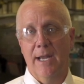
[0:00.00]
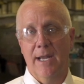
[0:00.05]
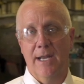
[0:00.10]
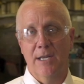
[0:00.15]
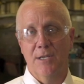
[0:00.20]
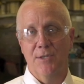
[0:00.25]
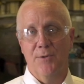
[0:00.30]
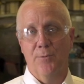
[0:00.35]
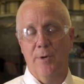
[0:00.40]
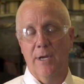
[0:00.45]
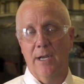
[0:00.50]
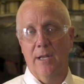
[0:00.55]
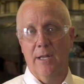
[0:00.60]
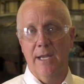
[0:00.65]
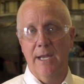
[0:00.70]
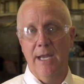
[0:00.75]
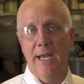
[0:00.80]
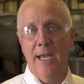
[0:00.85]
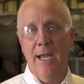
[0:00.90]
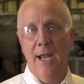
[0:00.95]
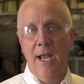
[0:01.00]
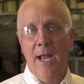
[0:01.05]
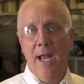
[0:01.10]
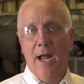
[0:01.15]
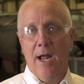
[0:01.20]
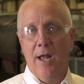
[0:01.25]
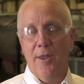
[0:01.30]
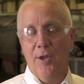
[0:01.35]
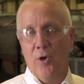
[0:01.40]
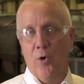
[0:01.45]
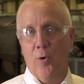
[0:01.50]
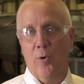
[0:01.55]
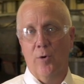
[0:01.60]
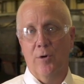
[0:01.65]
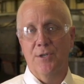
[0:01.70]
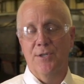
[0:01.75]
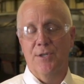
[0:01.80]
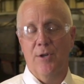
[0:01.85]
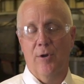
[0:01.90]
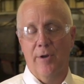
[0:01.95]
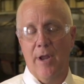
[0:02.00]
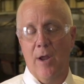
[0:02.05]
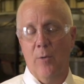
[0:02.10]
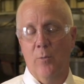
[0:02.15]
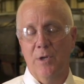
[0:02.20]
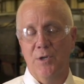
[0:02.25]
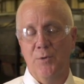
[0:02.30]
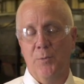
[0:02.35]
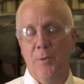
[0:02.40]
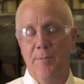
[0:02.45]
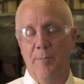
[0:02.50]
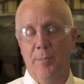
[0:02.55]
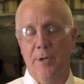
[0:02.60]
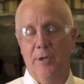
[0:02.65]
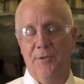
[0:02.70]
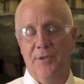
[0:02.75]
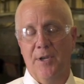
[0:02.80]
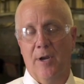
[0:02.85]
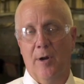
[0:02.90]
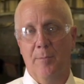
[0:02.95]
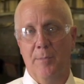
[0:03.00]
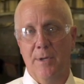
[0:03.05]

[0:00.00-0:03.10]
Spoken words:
It is really the cornerstone on which we built our